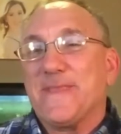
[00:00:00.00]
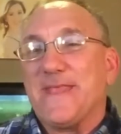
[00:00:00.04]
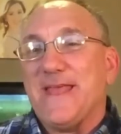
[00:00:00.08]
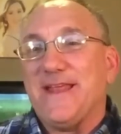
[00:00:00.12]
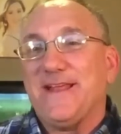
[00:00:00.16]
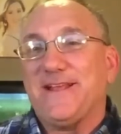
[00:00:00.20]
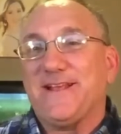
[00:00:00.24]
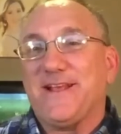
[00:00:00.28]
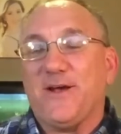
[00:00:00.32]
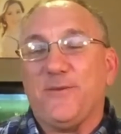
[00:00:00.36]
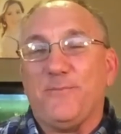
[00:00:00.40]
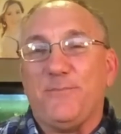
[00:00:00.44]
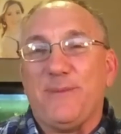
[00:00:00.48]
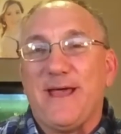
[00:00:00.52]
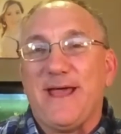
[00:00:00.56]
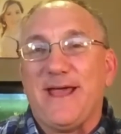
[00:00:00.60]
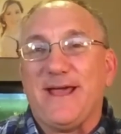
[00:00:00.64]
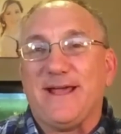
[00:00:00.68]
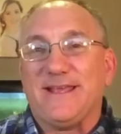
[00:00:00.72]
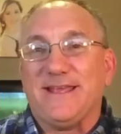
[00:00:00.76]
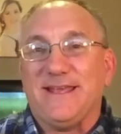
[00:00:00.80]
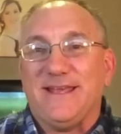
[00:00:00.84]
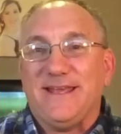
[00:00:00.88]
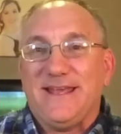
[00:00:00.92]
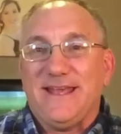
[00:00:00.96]
and come
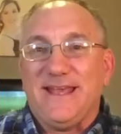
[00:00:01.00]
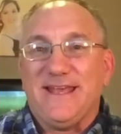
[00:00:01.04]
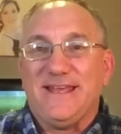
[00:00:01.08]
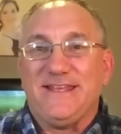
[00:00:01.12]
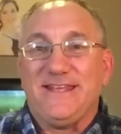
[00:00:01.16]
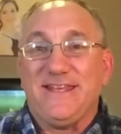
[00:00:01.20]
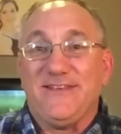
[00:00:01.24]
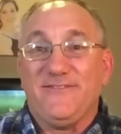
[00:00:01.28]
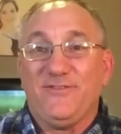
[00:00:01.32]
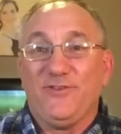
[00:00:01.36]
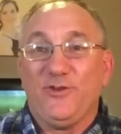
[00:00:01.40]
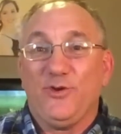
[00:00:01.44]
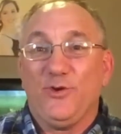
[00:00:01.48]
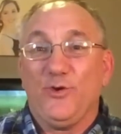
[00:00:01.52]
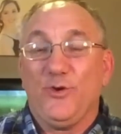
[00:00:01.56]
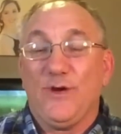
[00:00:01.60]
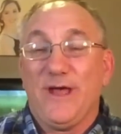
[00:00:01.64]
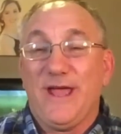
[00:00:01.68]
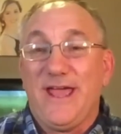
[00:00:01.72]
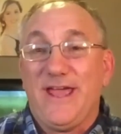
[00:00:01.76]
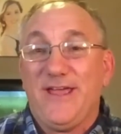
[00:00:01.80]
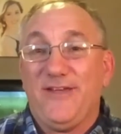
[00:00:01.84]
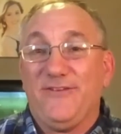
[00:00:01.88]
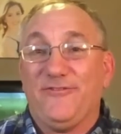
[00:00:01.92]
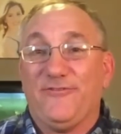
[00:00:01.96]
back and give
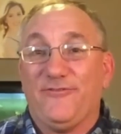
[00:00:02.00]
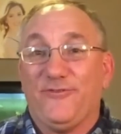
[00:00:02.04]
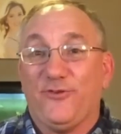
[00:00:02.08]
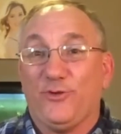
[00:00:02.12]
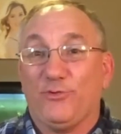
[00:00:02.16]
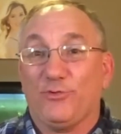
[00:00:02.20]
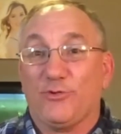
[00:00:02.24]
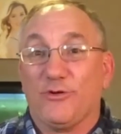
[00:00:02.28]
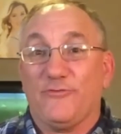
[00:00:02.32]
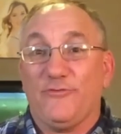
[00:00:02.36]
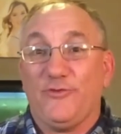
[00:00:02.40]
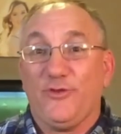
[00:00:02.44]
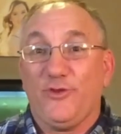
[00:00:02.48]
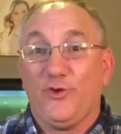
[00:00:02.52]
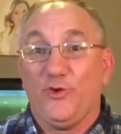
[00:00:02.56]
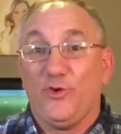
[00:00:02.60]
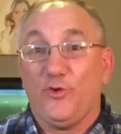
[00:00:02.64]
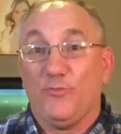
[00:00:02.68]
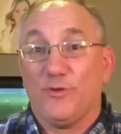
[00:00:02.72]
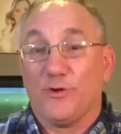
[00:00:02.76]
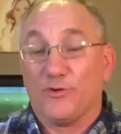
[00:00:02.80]
you a full review.